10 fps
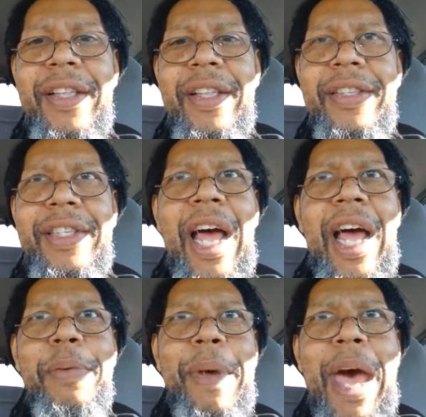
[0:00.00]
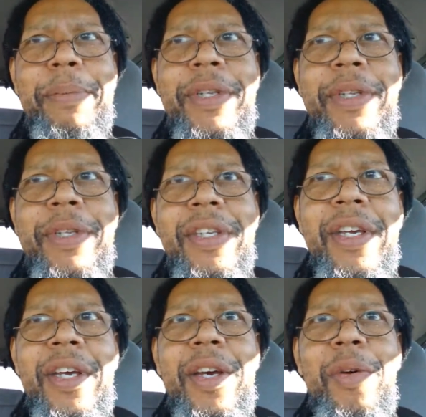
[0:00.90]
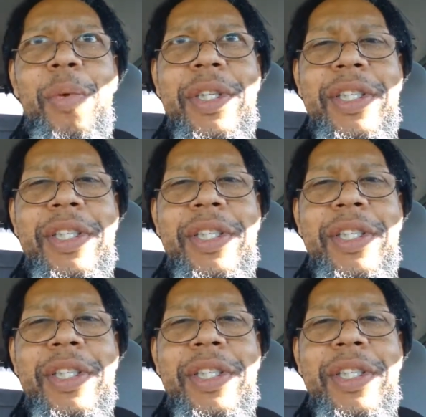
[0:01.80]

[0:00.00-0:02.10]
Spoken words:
John the Baptist, was